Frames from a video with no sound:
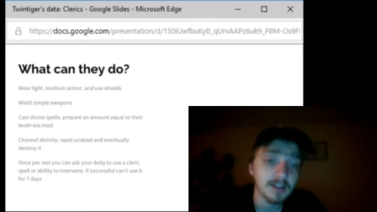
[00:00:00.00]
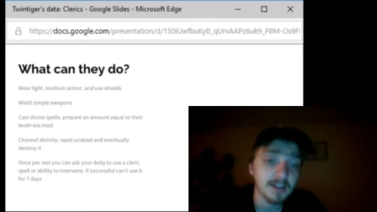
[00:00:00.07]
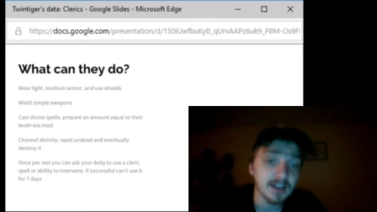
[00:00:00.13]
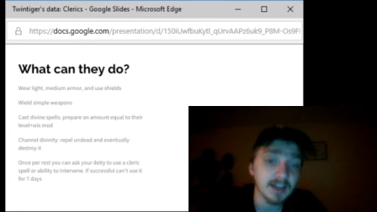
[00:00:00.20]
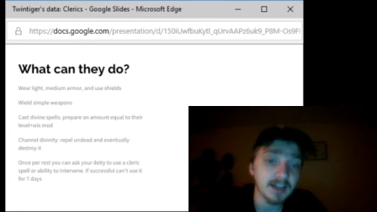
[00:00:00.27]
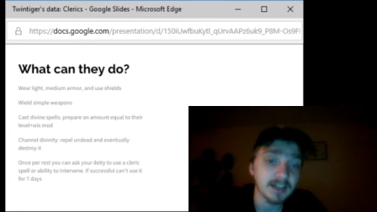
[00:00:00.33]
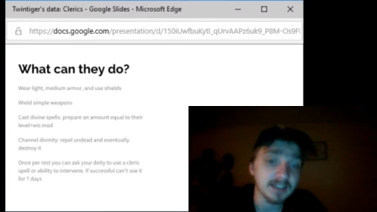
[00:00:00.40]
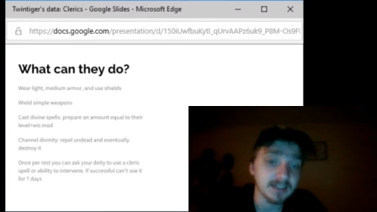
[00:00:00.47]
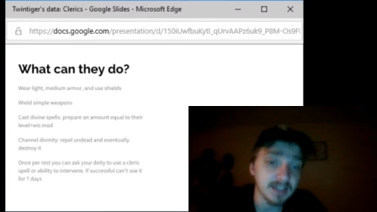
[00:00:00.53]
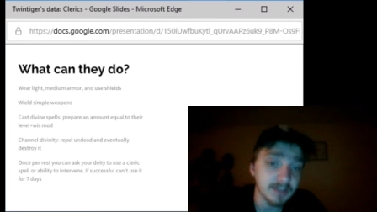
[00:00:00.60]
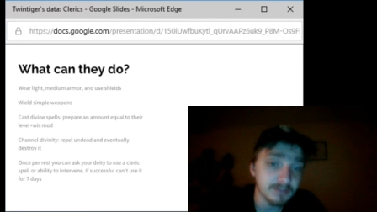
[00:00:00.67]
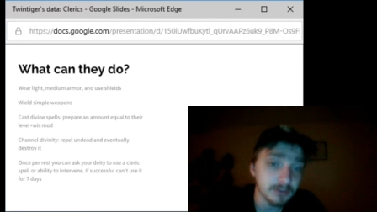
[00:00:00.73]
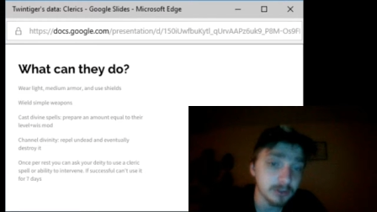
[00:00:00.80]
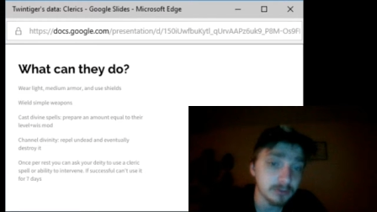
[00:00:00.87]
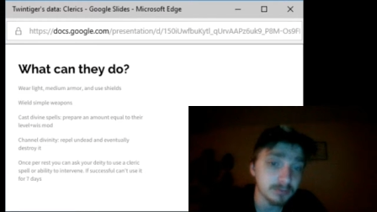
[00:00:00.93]
uh,
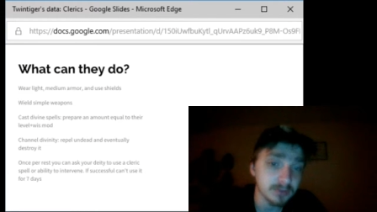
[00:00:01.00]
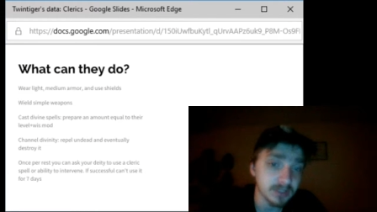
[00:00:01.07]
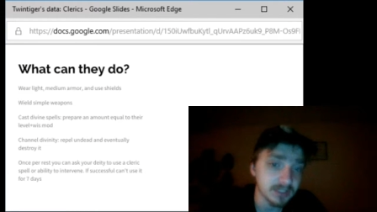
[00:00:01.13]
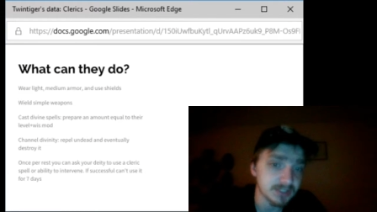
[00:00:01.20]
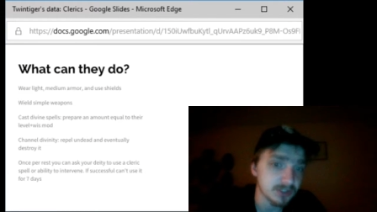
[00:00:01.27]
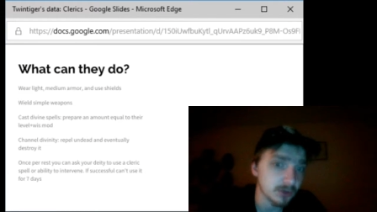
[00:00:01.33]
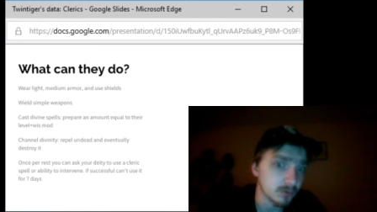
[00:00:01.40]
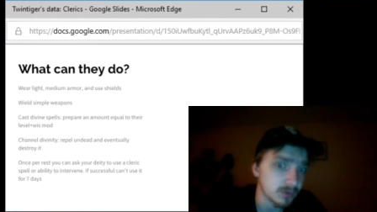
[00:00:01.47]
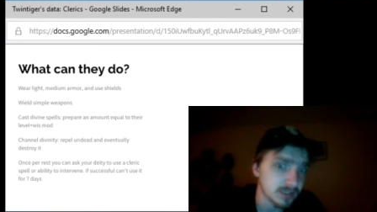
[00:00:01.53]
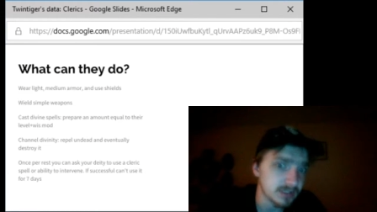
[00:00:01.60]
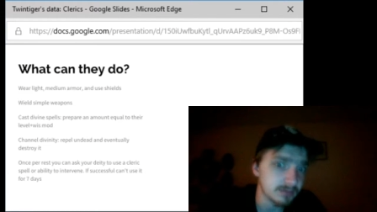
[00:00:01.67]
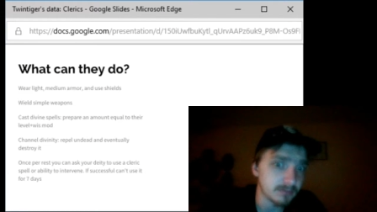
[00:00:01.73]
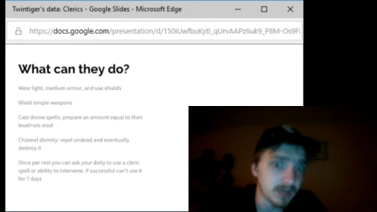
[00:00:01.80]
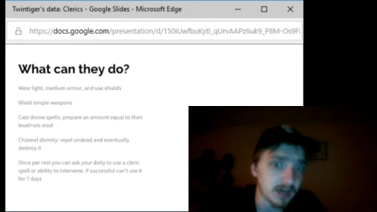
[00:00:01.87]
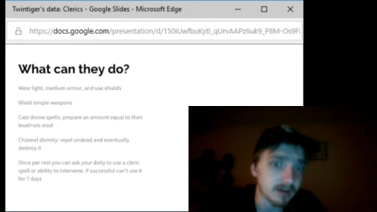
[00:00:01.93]
level plus your
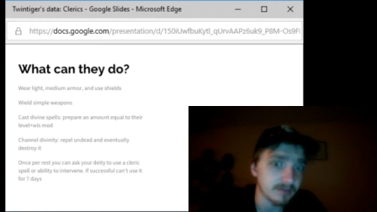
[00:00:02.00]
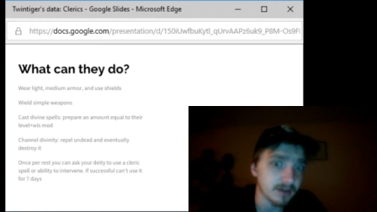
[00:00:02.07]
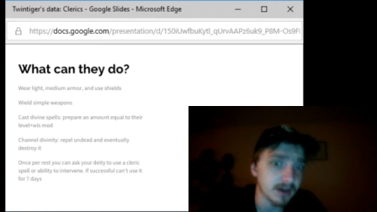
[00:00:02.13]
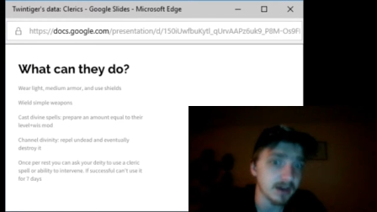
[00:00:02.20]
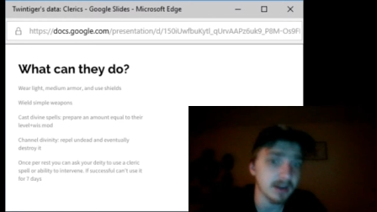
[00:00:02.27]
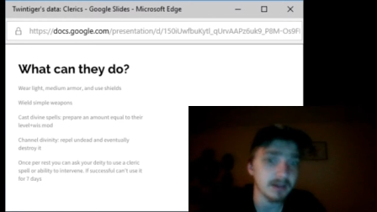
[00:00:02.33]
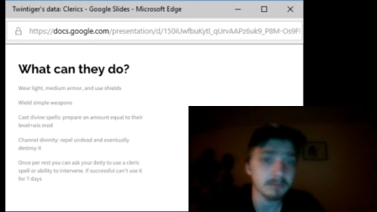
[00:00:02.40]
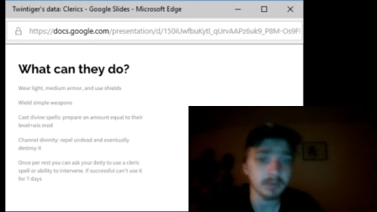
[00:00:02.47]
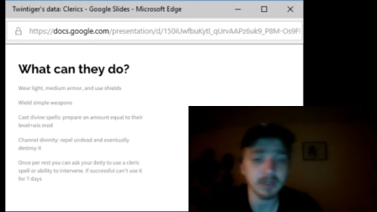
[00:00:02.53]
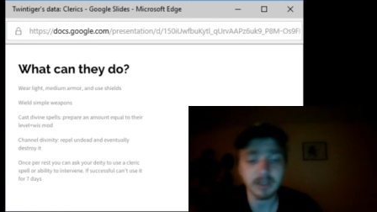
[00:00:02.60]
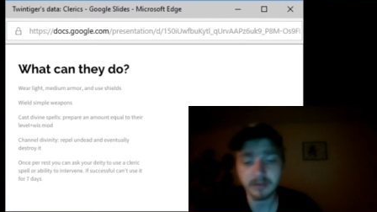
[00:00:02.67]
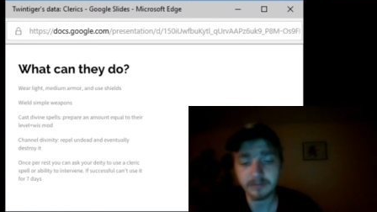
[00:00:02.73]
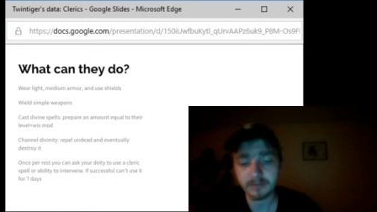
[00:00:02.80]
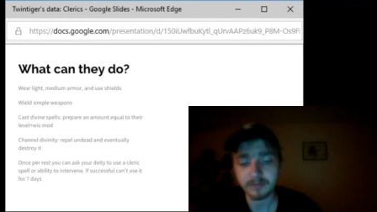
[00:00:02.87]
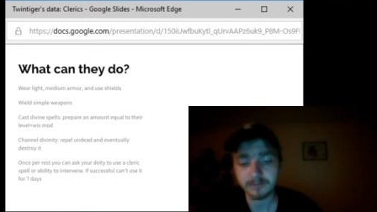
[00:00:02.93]
wisdom modifier, I
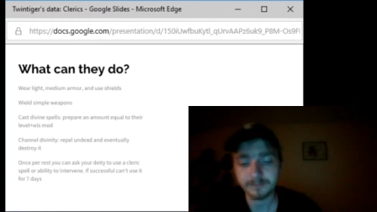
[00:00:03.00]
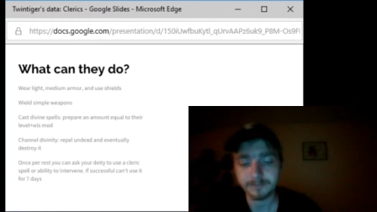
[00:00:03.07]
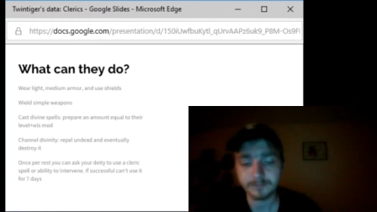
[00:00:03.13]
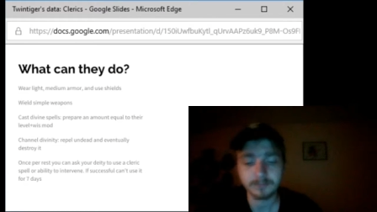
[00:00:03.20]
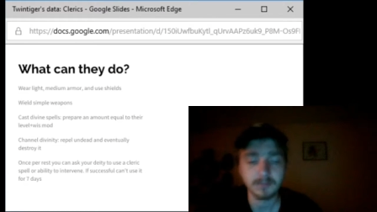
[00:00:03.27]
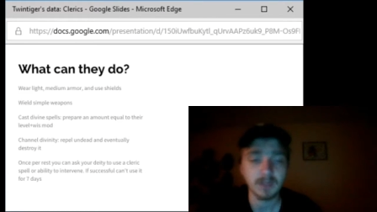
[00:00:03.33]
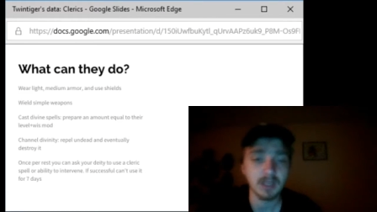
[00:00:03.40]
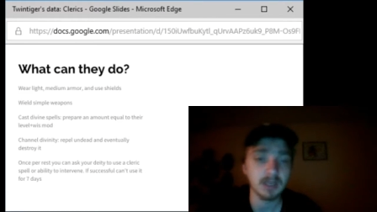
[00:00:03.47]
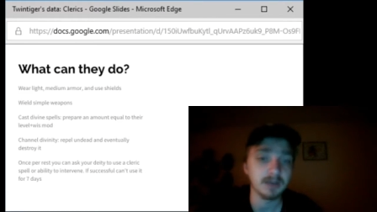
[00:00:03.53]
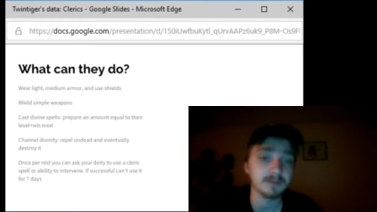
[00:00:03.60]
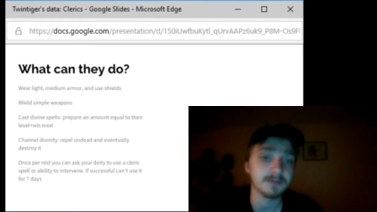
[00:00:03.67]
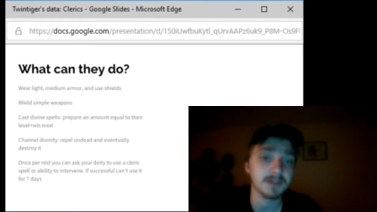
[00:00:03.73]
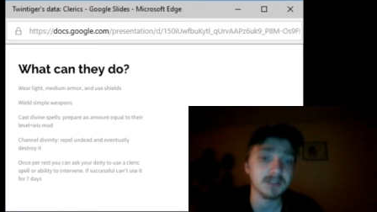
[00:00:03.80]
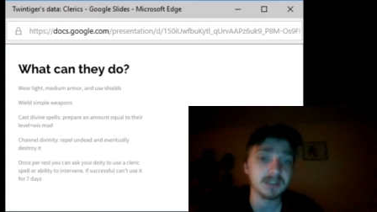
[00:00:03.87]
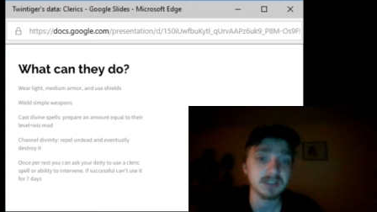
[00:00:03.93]
believe. If
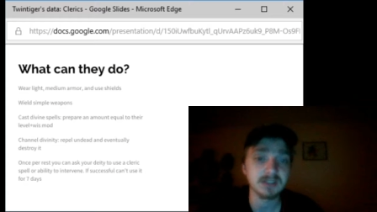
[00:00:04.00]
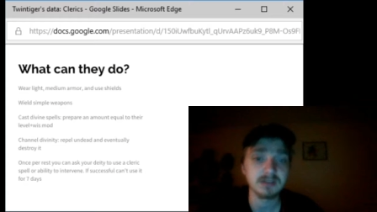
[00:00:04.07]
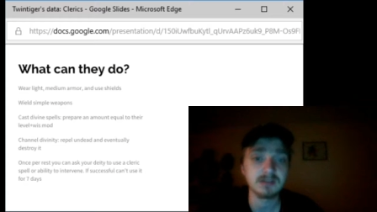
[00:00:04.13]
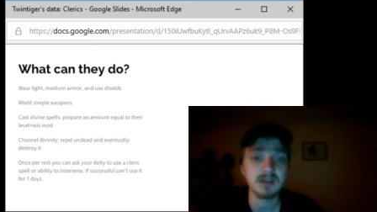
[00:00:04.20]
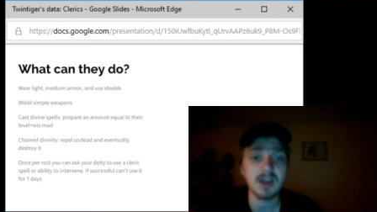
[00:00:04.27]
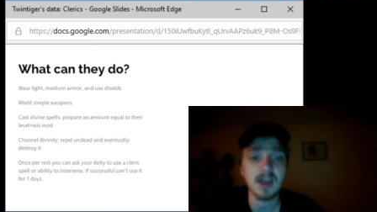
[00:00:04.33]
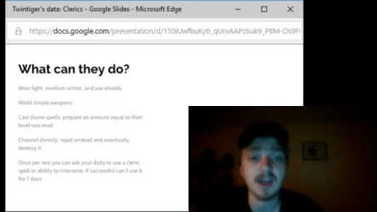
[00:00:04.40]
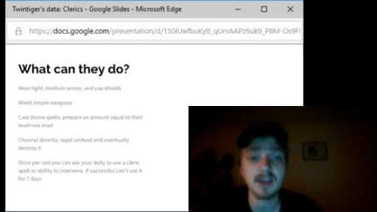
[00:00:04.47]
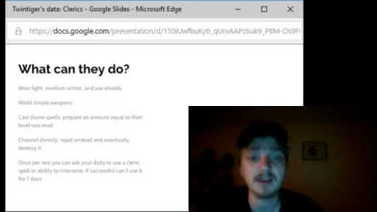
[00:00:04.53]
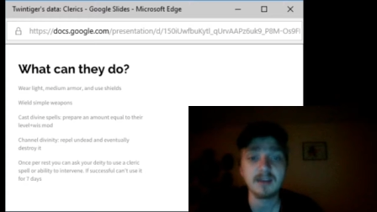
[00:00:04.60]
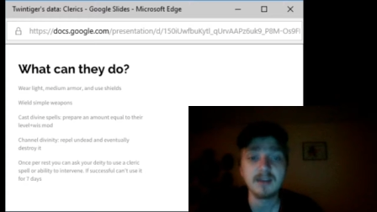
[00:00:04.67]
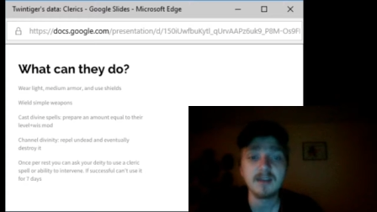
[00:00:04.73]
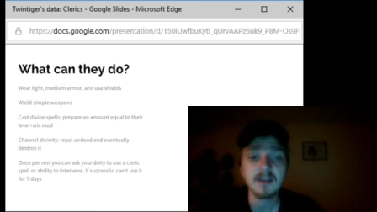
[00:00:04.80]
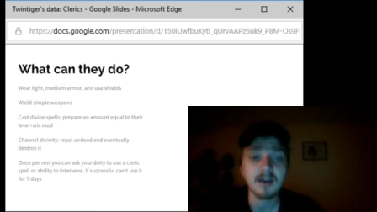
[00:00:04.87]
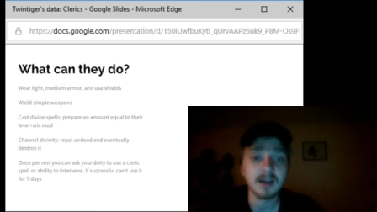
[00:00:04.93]
it's not,
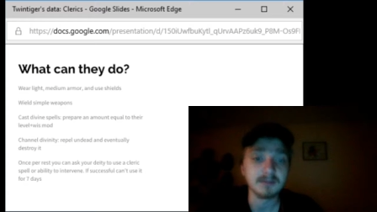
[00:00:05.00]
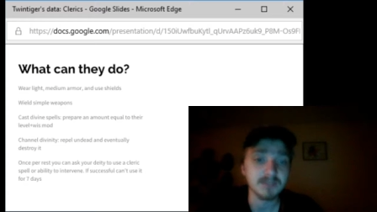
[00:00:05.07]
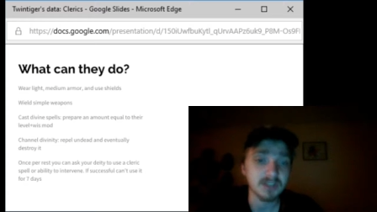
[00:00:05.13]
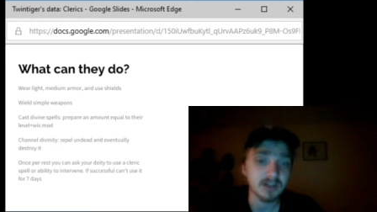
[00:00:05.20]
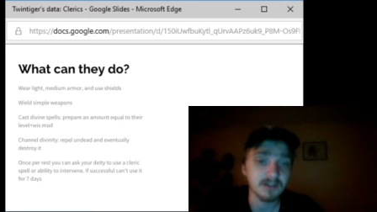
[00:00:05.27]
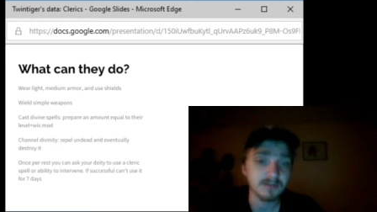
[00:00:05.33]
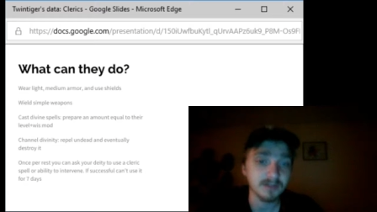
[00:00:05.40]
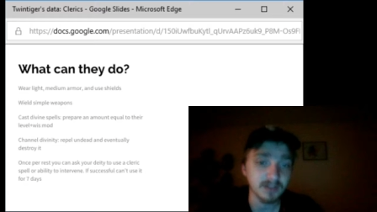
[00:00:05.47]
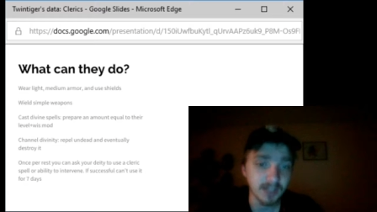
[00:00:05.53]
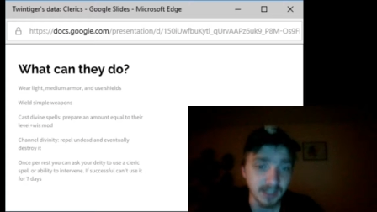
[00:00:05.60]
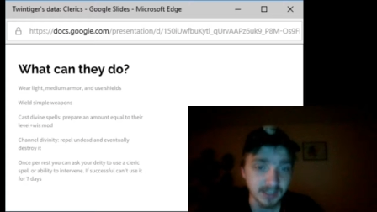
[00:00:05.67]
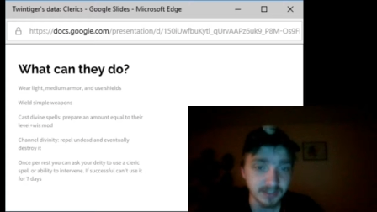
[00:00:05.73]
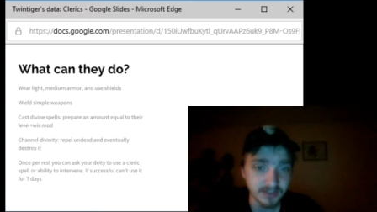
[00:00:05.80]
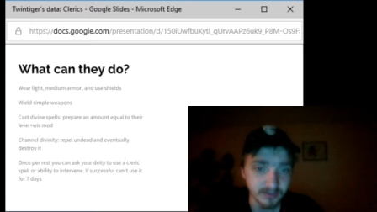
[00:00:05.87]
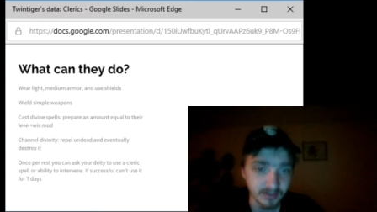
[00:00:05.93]
I'm sorry for
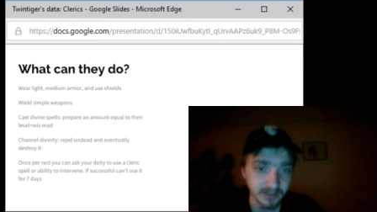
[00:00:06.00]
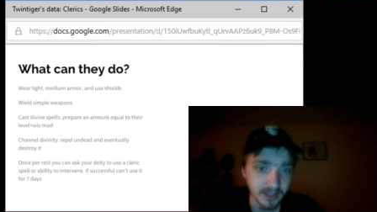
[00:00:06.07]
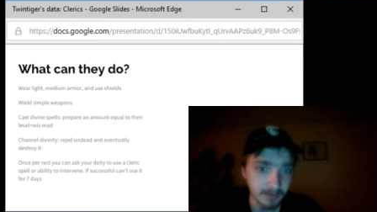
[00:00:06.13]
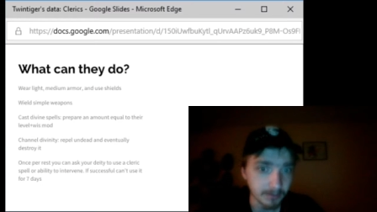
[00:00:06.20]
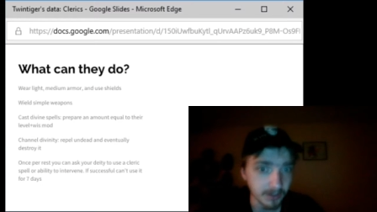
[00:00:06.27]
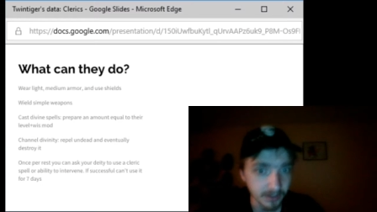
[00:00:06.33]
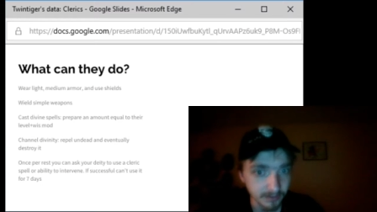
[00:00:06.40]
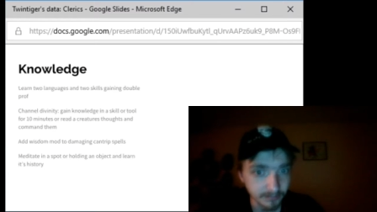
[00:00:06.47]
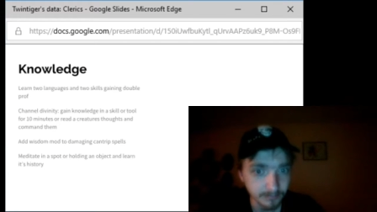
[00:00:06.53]
lying to you on that part.